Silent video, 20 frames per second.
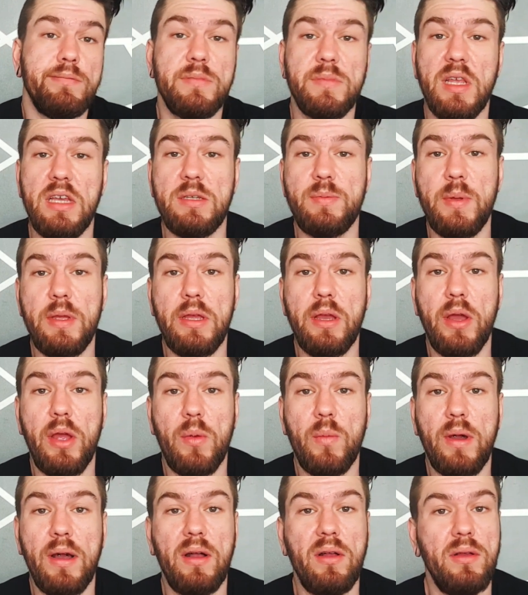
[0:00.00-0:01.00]
it's been going
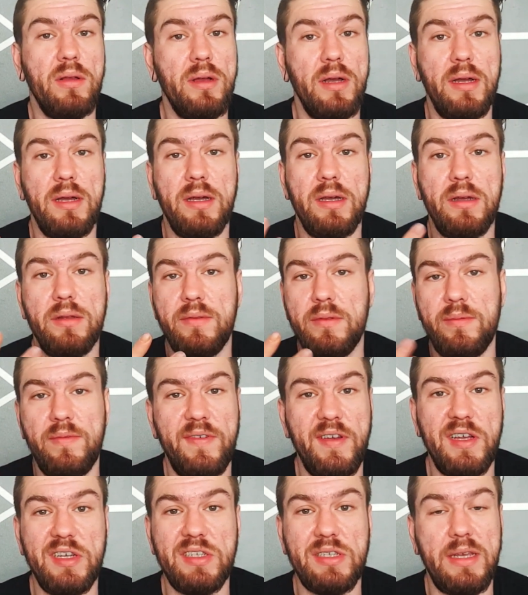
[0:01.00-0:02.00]
well. The
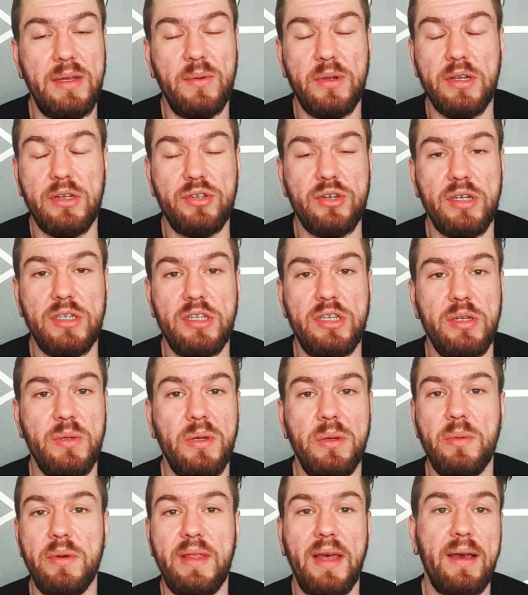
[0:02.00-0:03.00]
first day when I tried to do it
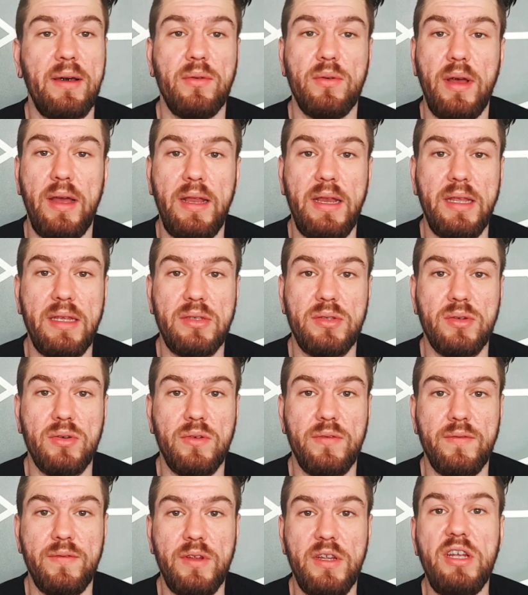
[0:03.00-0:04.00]
without any sort
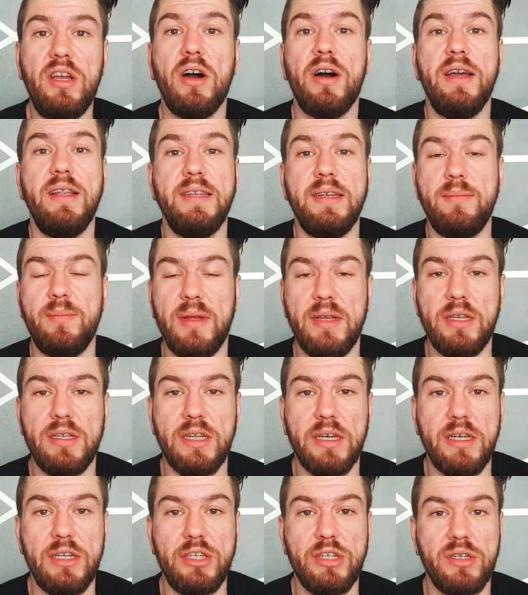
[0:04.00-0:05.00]
of guided
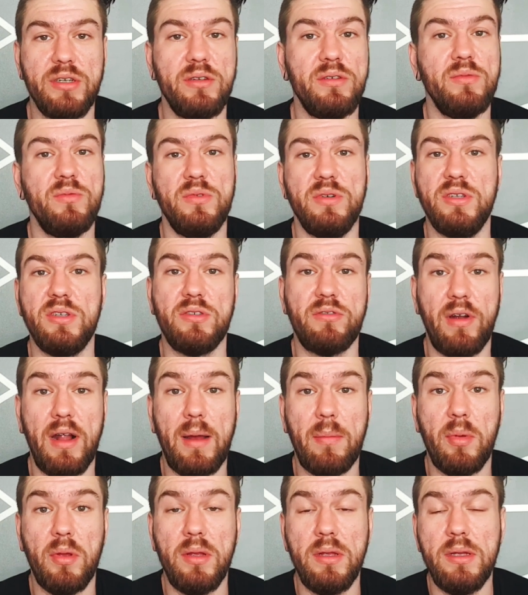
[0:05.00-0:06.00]
meditation was
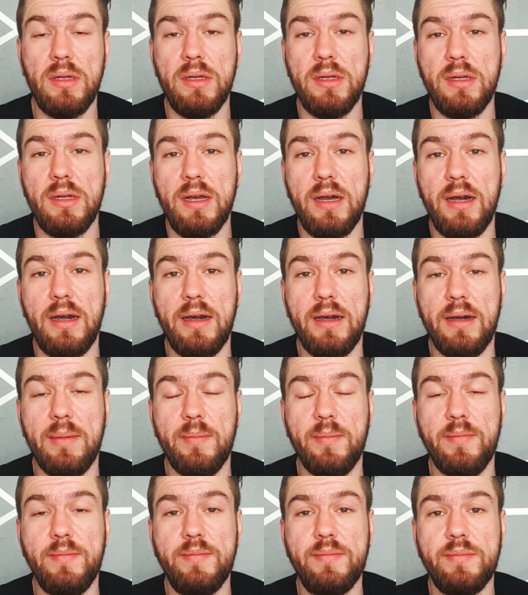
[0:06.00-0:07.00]
crap.
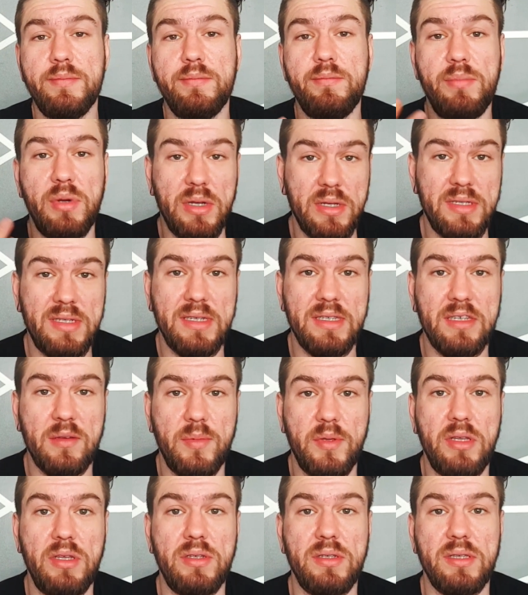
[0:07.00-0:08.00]
But since I've
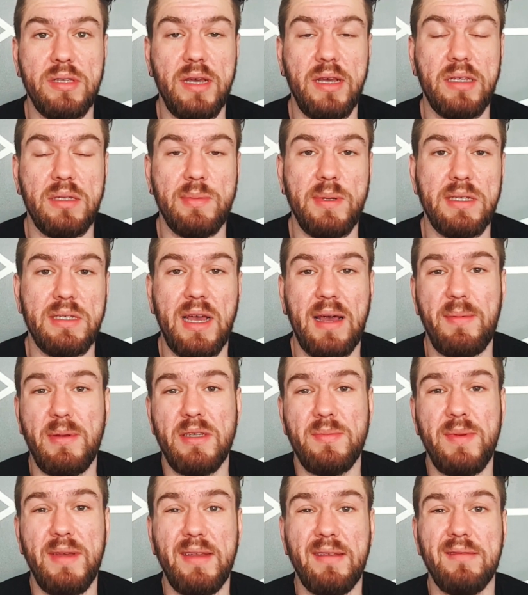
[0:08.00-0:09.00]
been using the Headspace app, it's
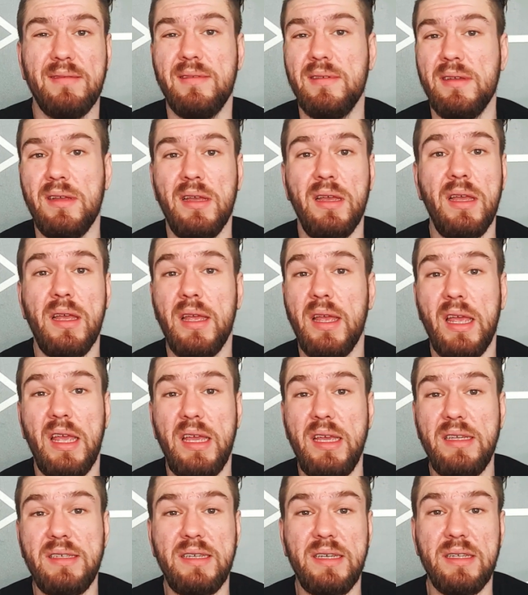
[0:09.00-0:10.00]
been
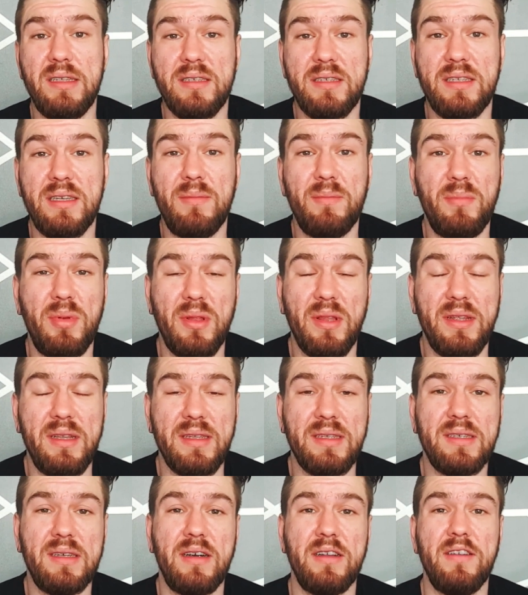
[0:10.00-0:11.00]
easy and simple, and
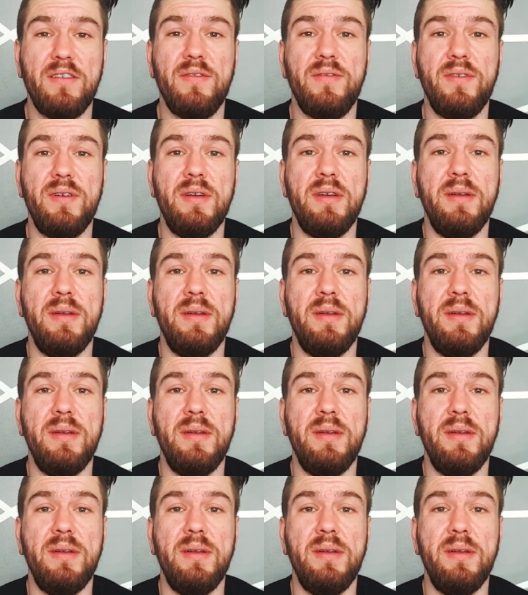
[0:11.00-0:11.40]
it's kind of